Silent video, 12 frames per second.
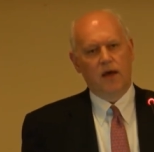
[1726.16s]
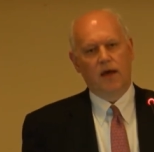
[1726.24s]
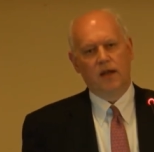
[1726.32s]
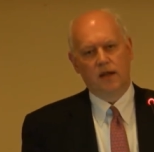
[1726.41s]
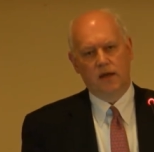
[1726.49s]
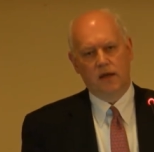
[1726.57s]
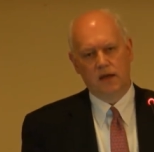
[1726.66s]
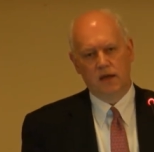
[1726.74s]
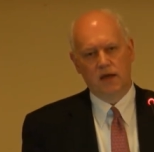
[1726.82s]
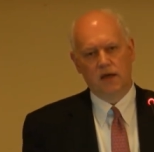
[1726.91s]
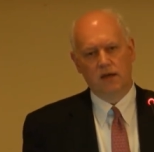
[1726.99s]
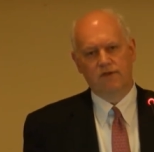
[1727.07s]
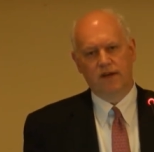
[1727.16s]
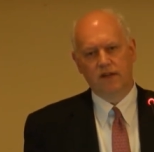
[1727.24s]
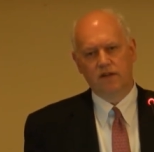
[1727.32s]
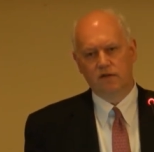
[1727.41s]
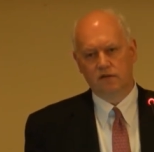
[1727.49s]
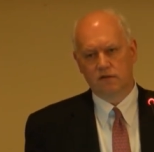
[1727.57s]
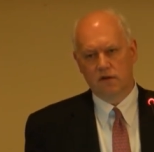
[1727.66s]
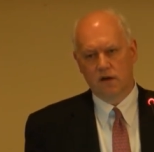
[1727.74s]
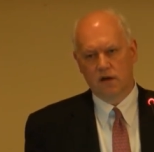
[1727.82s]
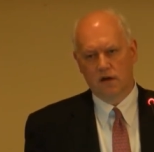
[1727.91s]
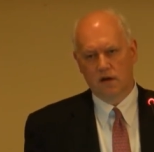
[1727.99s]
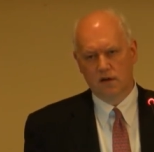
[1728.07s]
and he invented
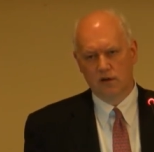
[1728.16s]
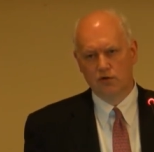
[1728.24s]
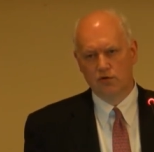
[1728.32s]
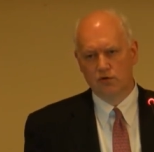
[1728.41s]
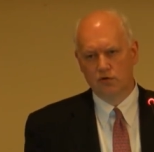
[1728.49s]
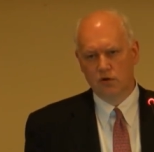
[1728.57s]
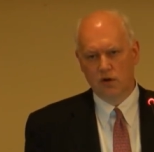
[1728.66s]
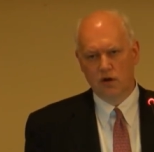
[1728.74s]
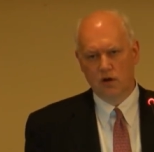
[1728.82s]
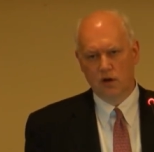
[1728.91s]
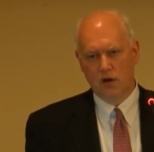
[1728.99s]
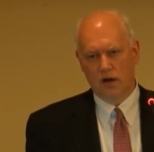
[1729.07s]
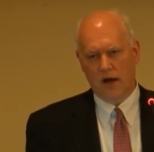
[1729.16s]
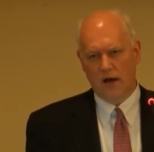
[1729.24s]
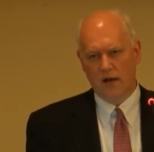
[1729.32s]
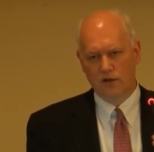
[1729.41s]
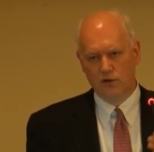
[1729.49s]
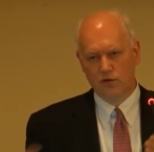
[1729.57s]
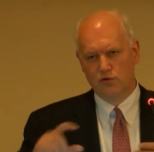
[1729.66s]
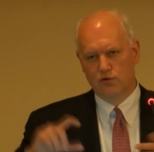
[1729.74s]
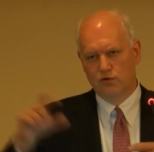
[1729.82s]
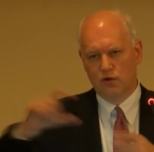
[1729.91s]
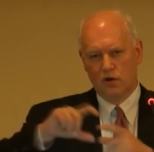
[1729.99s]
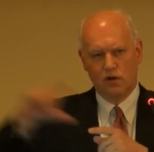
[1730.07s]
uh, new, uh,
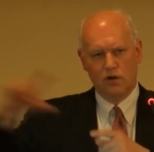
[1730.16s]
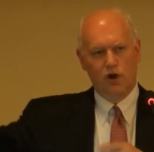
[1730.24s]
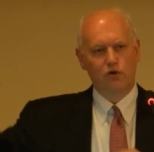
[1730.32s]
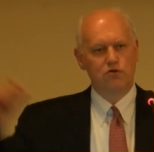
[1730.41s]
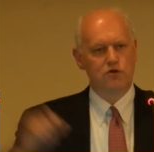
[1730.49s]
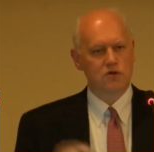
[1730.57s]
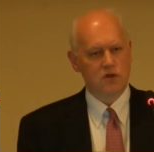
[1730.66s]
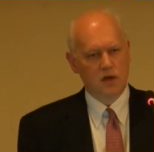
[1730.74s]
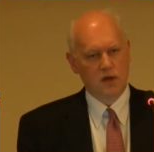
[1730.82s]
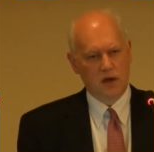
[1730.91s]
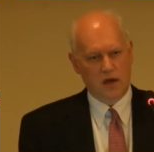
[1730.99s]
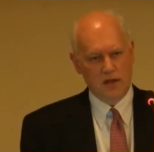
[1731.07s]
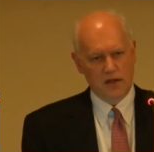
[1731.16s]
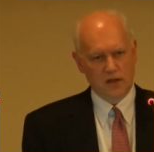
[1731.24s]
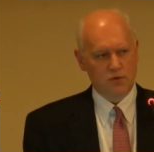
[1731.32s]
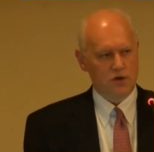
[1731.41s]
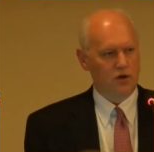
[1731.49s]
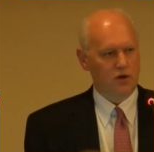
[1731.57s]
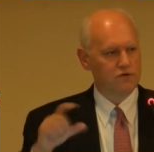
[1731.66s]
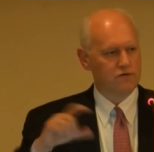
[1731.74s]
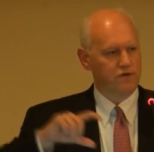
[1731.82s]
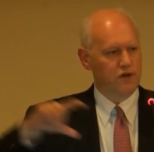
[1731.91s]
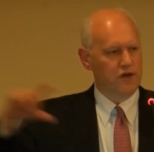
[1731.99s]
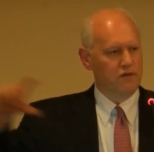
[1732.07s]
new uh, notes and these were called
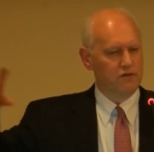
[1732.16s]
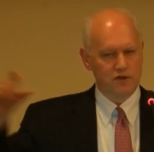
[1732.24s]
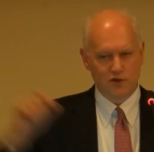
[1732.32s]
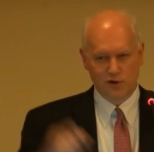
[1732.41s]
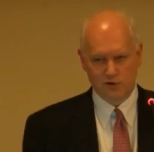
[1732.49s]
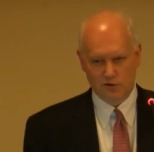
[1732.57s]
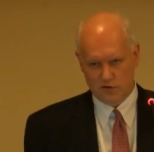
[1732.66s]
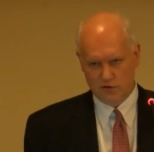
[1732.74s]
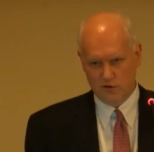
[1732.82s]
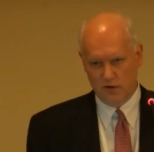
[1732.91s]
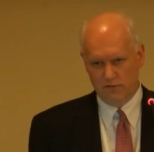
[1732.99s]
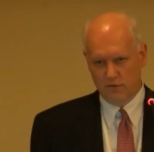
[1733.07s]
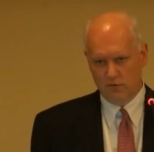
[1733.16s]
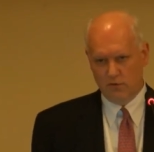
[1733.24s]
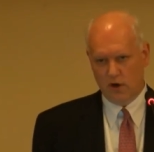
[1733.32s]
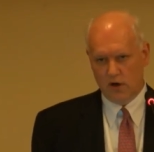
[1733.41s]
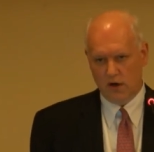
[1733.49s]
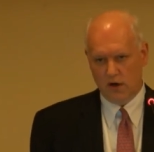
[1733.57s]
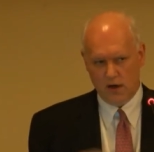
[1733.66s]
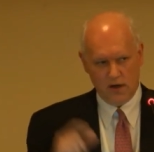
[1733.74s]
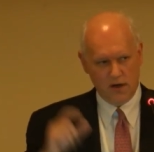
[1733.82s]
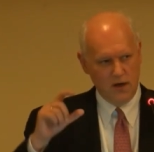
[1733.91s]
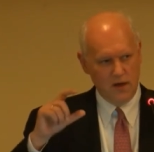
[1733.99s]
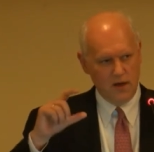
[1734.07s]
forgiveness notes. So if you were
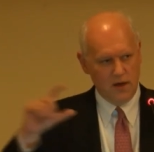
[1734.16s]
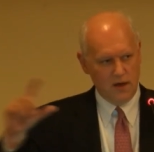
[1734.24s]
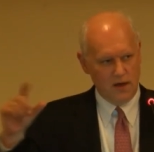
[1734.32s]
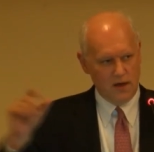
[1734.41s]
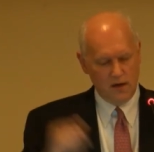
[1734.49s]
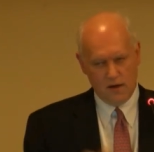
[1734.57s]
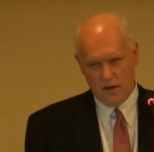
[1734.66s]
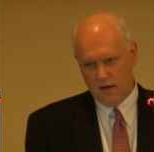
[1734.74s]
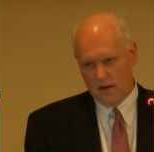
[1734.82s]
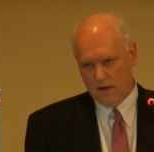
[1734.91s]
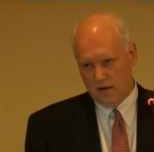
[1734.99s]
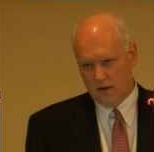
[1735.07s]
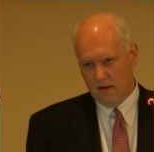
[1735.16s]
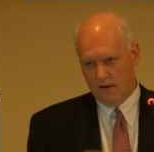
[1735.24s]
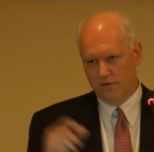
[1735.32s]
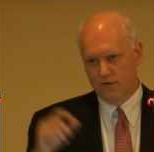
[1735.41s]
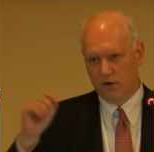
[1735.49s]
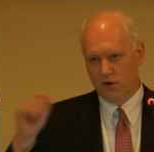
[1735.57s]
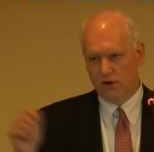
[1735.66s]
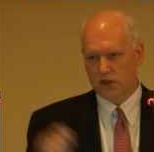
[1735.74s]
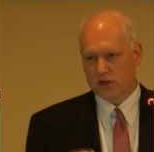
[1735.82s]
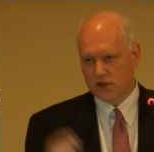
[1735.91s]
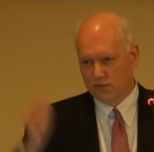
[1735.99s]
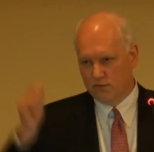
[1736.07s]
uh, uh, if you were
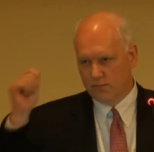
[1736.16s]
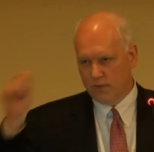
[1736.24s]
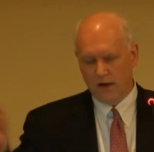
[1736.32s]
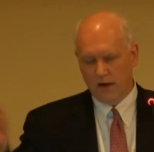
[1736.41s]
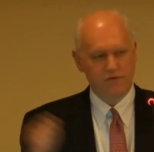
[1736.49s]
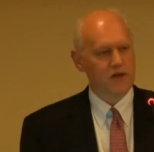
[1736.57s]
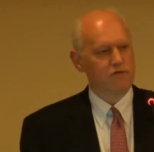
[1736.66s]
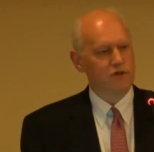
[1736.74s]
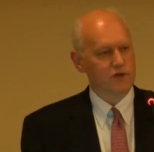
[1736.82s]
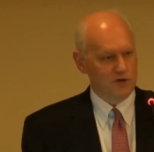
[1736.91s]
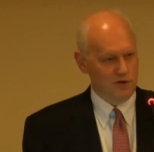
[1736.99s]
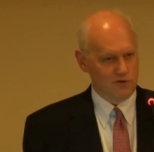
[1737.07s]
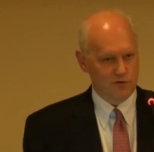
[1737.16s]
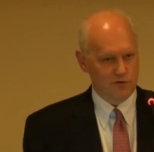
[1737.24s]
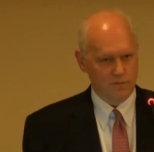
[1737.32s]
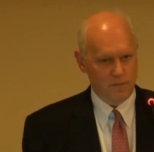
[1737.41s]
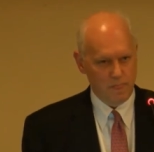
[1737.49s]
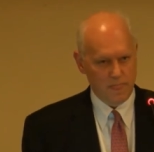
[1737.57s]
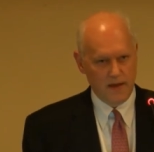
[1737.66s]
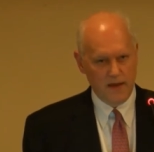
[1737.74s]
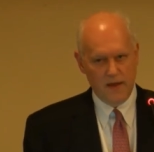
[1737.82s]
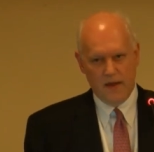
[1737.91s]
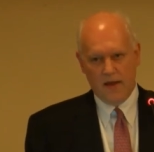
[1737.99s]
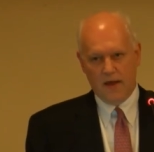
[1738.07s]
rich, you would buy forgiveness notes.
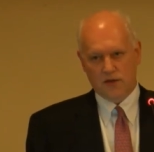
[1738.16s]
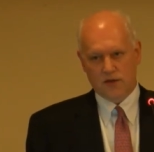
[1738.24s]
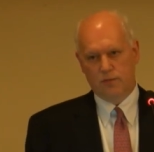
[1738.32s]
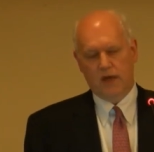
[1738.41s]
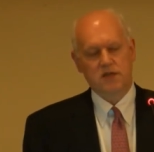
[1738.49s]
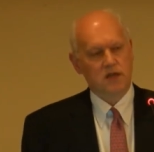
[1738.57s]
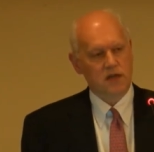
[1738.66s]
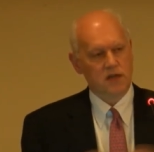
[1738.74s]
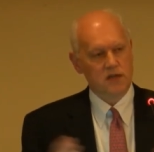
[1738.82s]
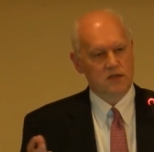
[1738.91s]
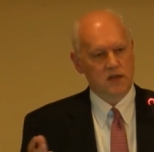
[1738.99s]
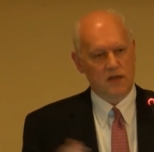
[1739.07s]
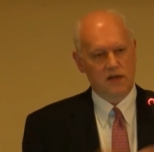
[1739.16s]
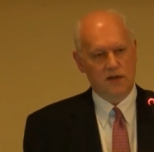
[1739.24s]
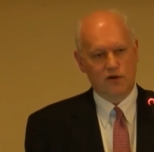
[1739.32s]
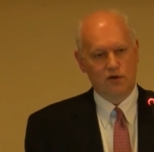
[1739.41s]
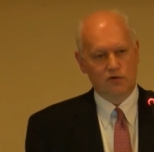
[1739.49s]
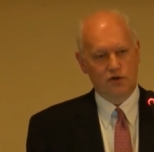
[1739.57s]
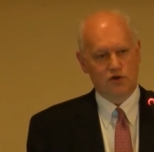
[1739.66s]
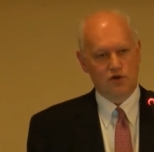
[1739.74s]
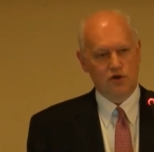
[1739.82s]
So basically, he said, you know, the